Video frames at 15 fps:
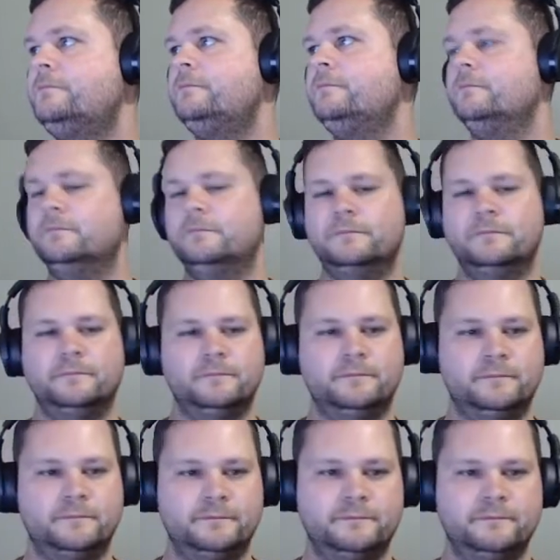
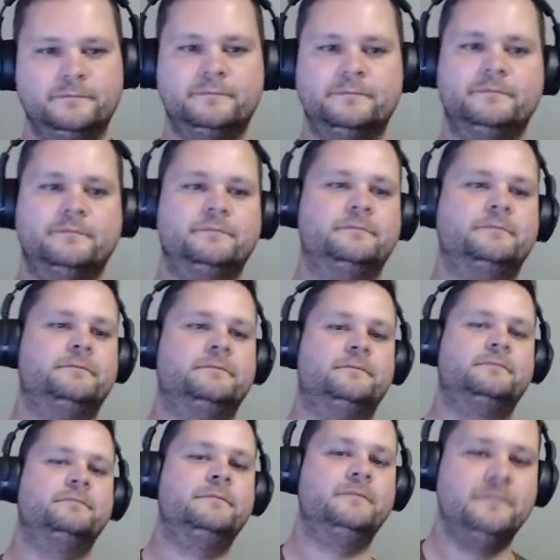
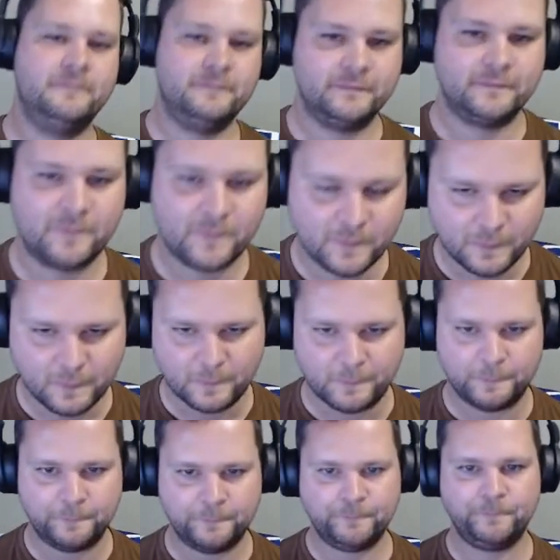
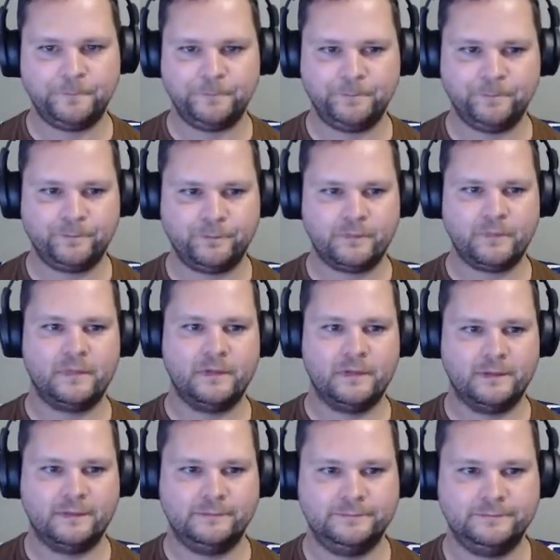
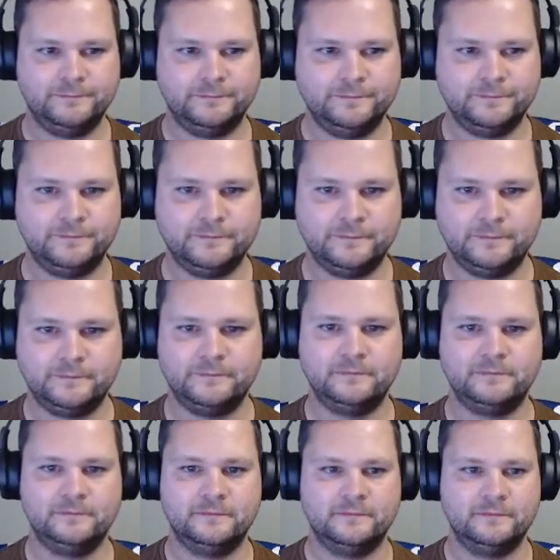
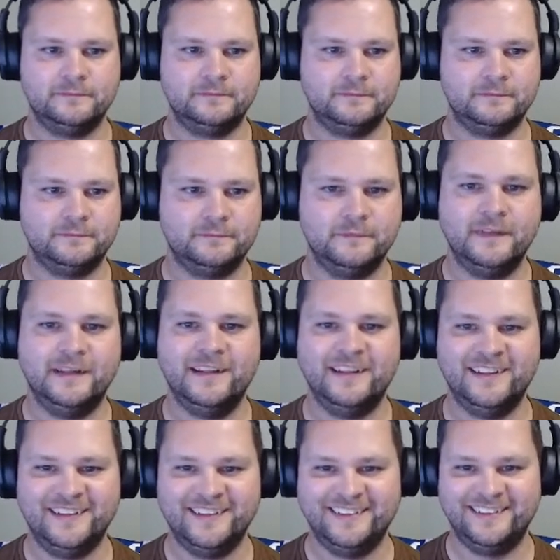
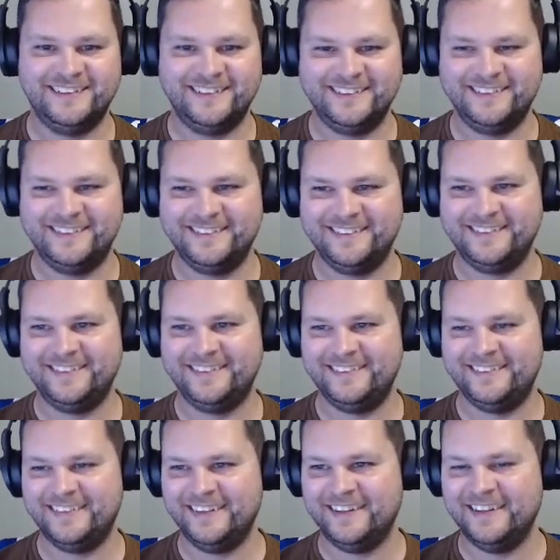
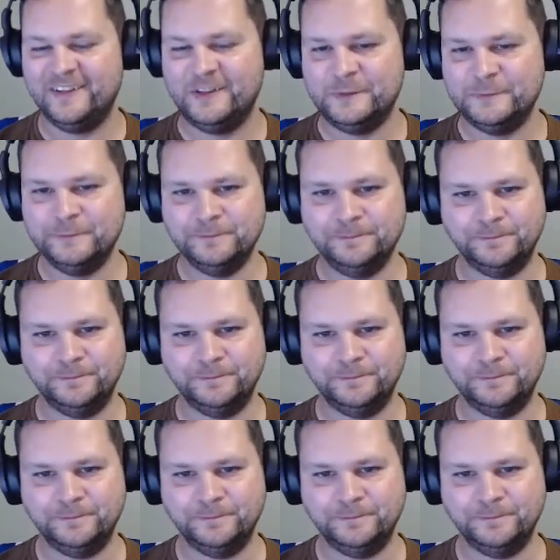No words are spoken by the person on screen.